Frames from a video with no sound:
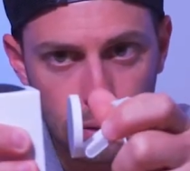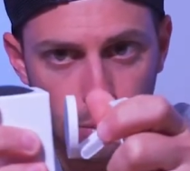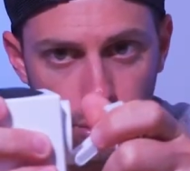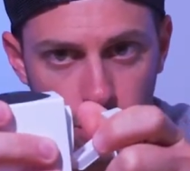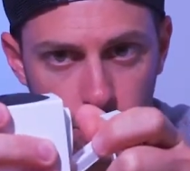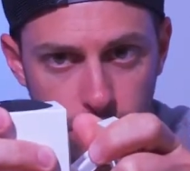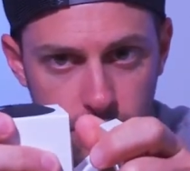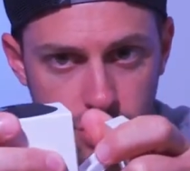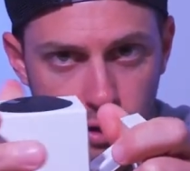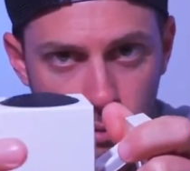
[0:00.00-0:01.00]
Pretty
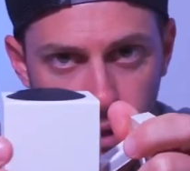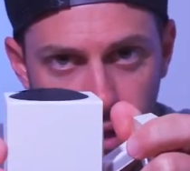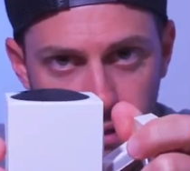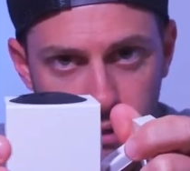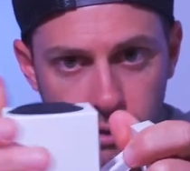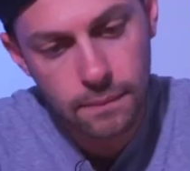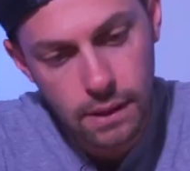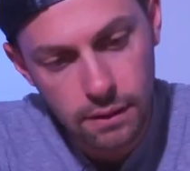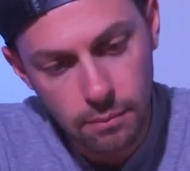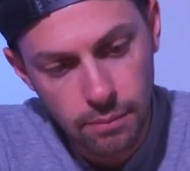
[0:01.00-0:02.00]
strong magnet.
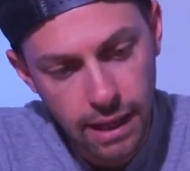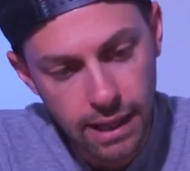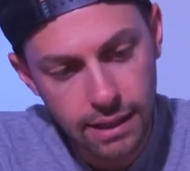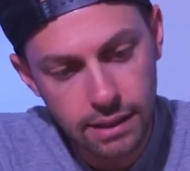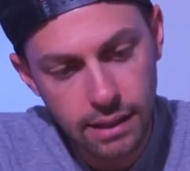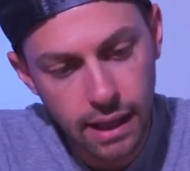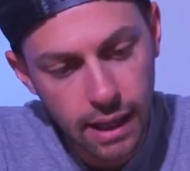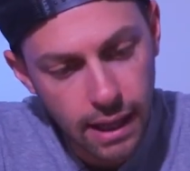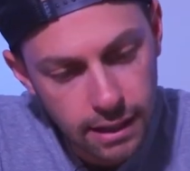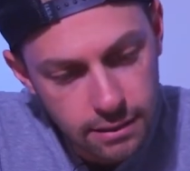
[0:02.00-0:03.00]
On the back, it
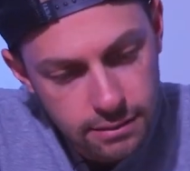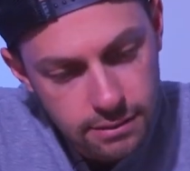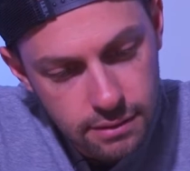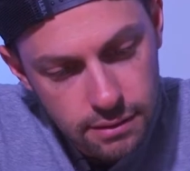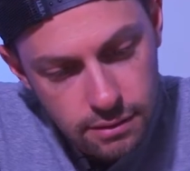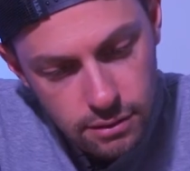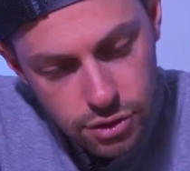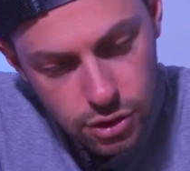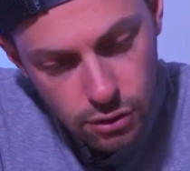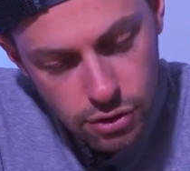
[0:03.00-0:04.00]
has the
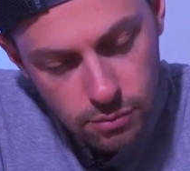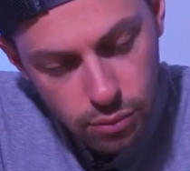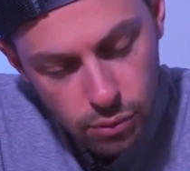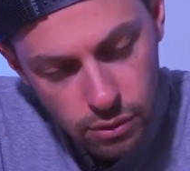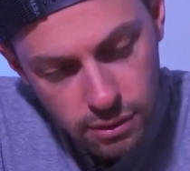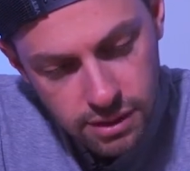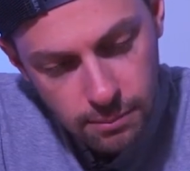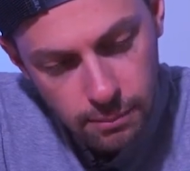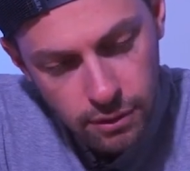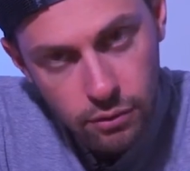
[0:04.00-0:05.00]
charging port, looks like
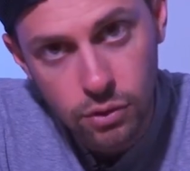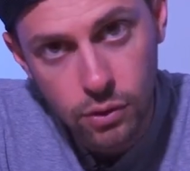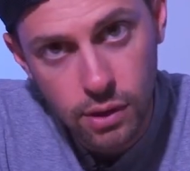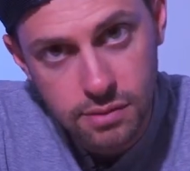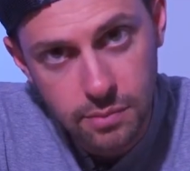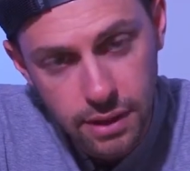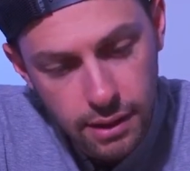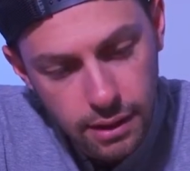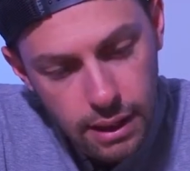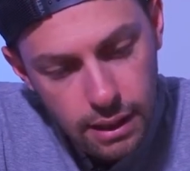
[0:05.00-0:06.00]
micro
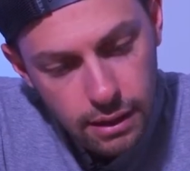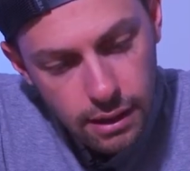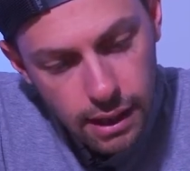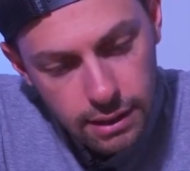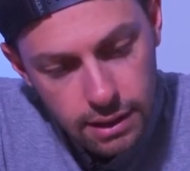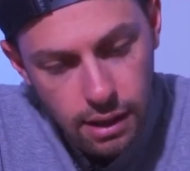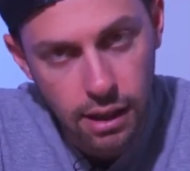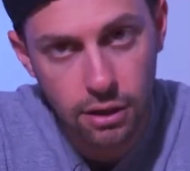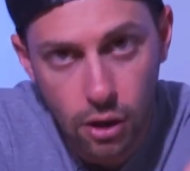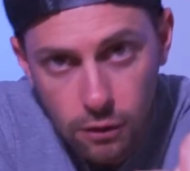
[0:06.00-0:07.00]
USB, and an
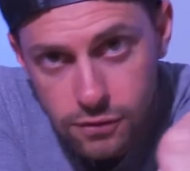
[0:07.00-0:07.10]
on-off